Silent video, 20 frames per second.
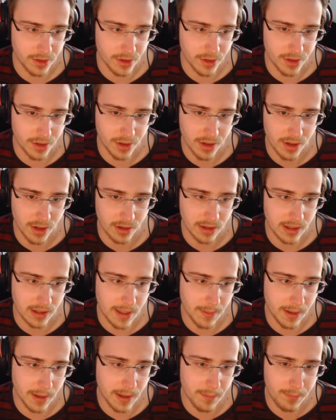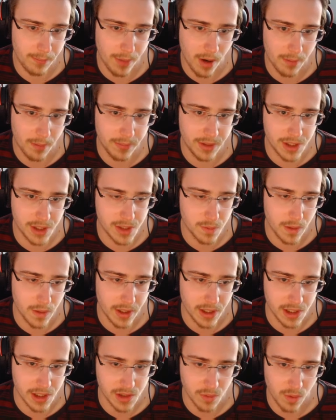Urgot. I'm gonna pop this
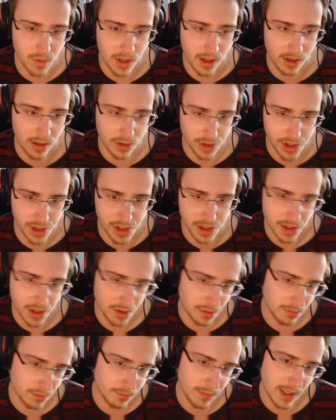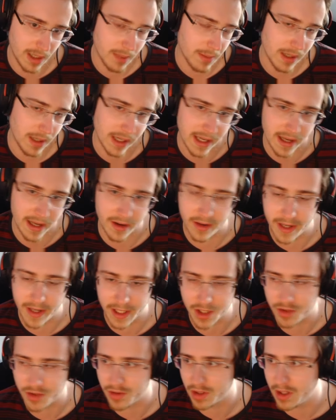one as well, just so maybe I get an
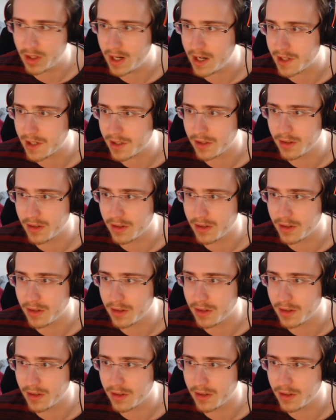extra cast, you